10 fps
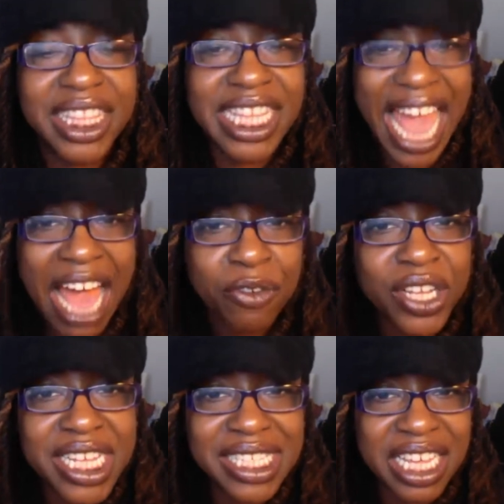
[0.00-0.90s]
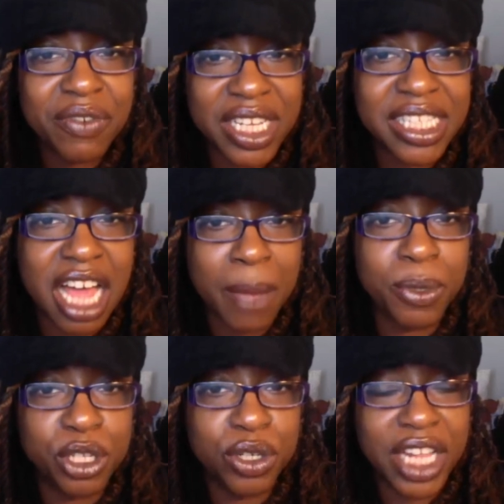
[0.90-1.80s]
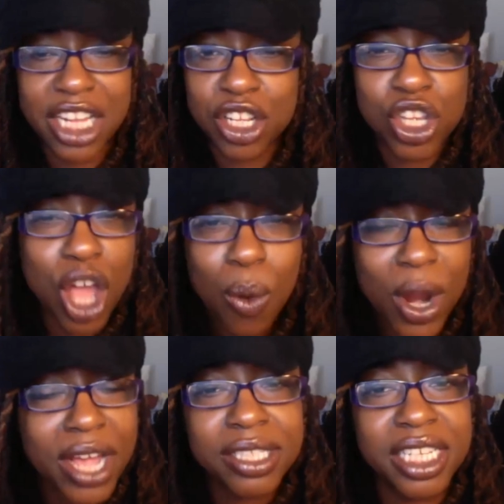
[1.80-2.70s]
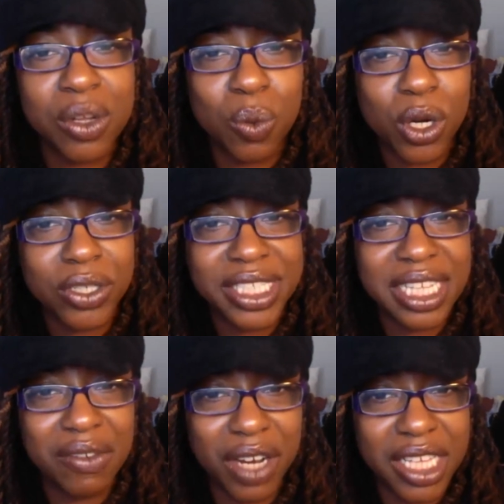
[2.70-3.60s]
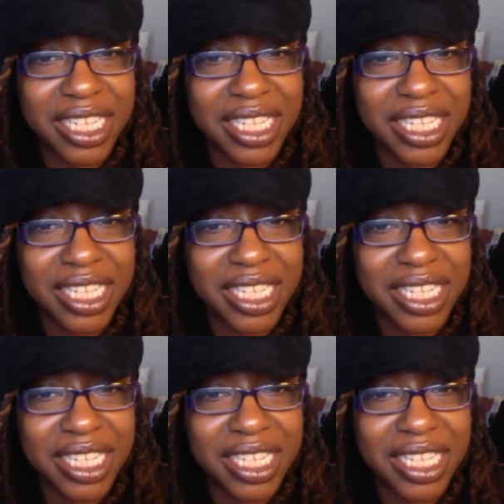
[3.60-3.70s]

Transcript: Africa has given us the opportunity that nowhere else in the world is giving us.